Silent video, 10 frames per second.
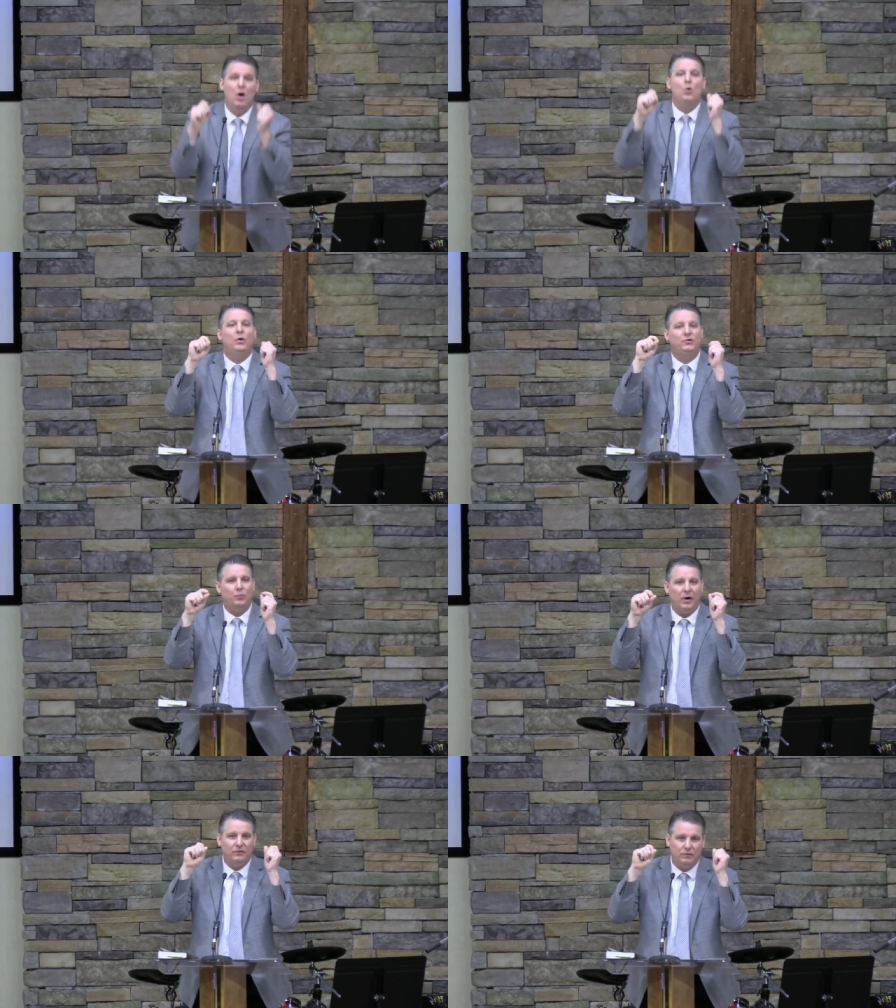which
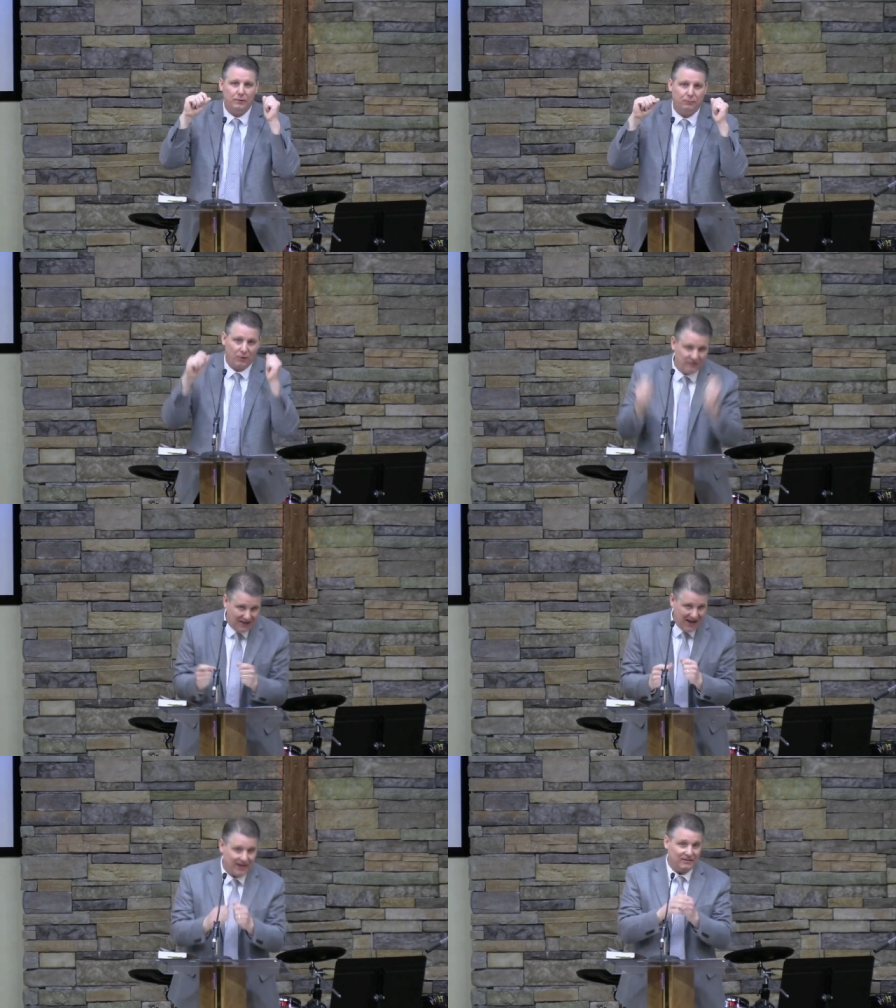was to
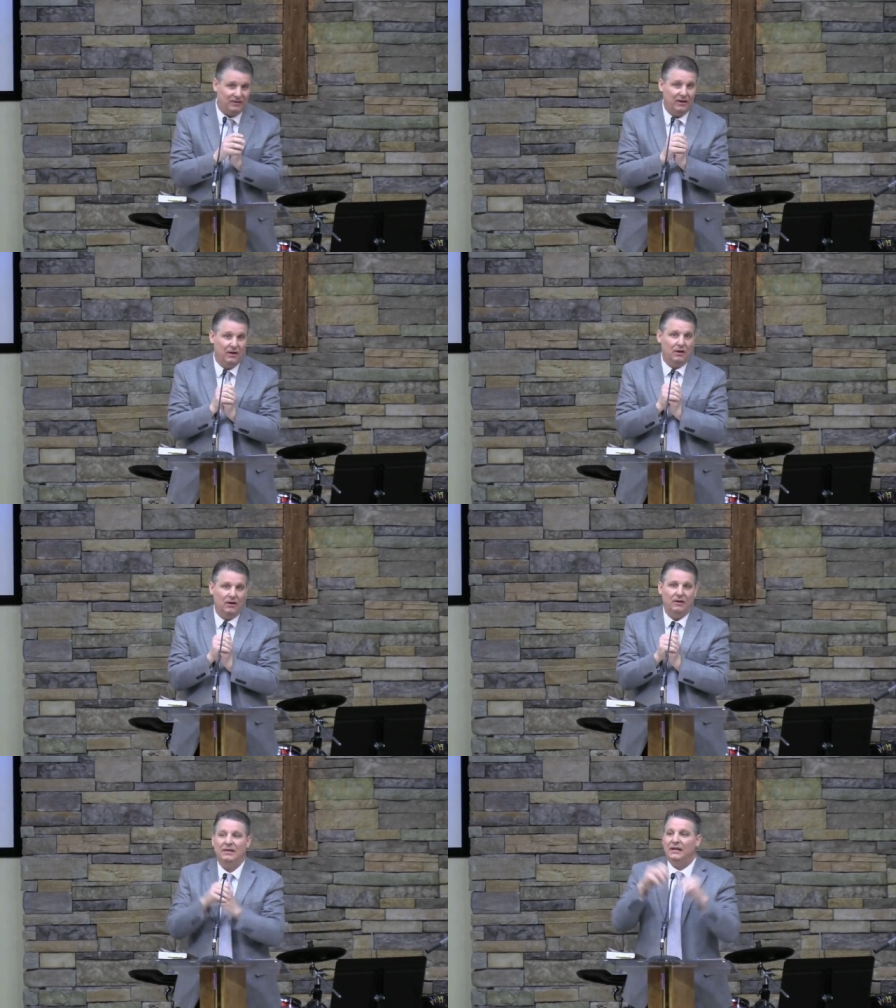protect
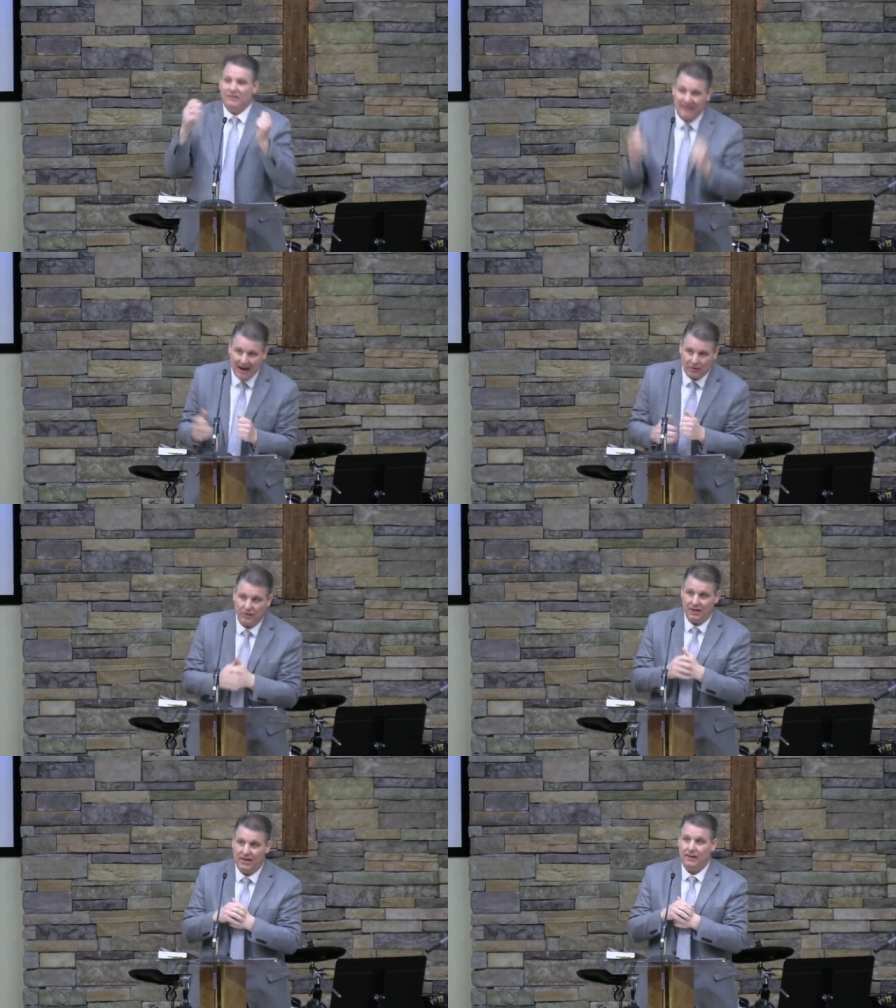the
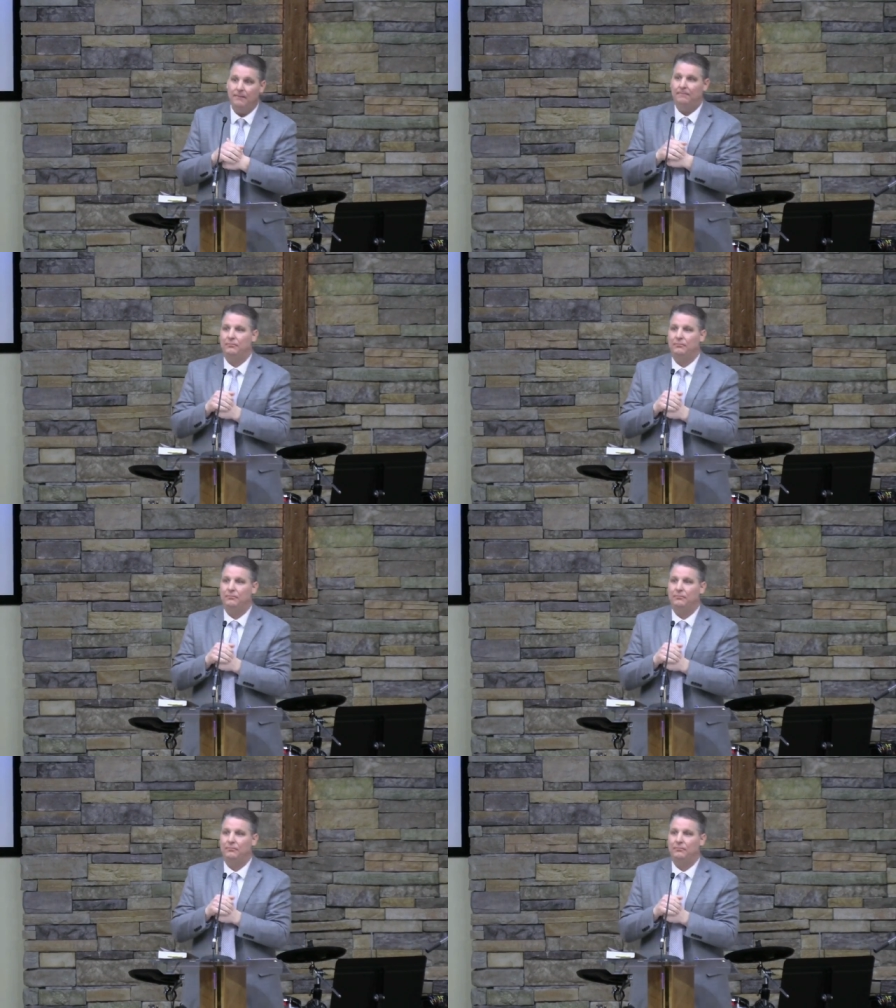integrity